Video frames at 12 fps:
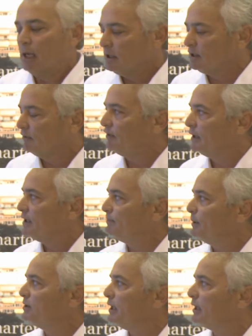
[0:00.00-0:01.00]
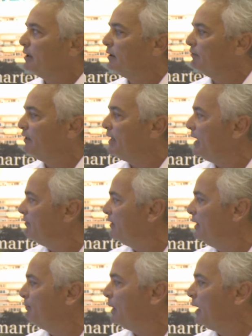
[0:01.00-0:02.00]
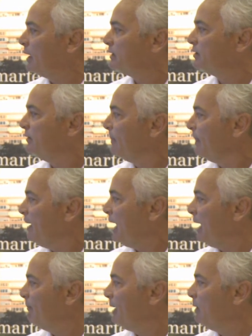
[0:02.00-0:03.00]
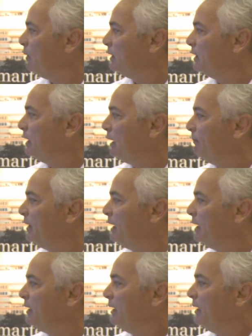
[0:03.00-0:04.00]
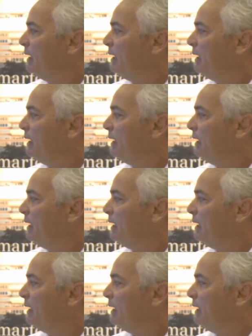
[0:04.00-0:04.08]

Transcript: So for this particular VAV box, I may want to come in